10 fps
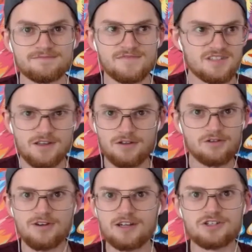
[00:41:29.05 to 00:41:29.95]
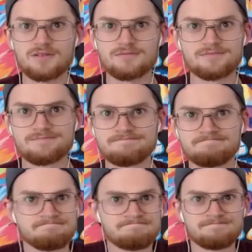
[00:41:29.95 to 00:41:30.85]
It's the other direction.
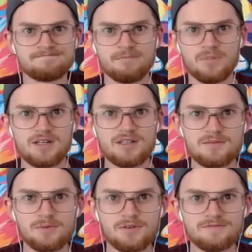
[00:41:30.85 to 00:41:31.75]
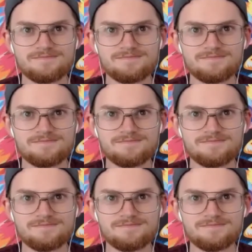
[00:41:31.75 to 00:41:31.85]
Plain and simple.